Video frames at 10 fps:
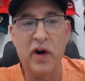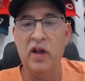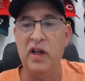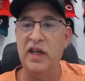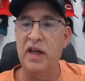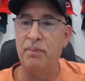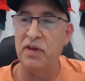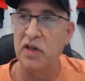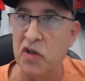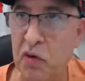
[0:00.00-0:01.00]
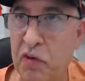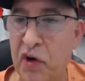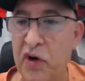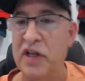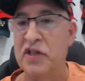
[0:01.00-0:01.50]
He'll end up in the
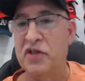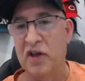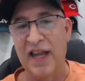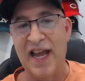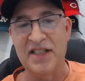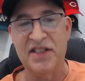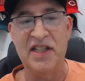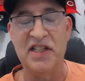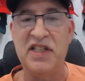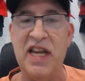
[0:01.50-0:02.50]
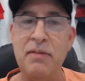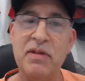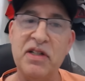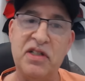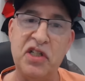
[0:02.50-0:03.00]
230s or less. This
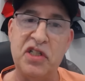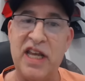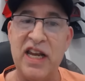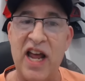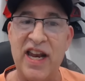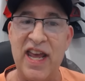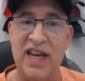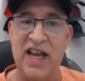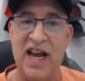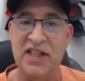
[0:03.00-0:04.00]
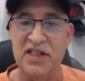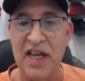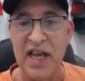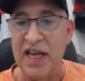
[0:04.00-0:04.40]
team just cannot hit, guys.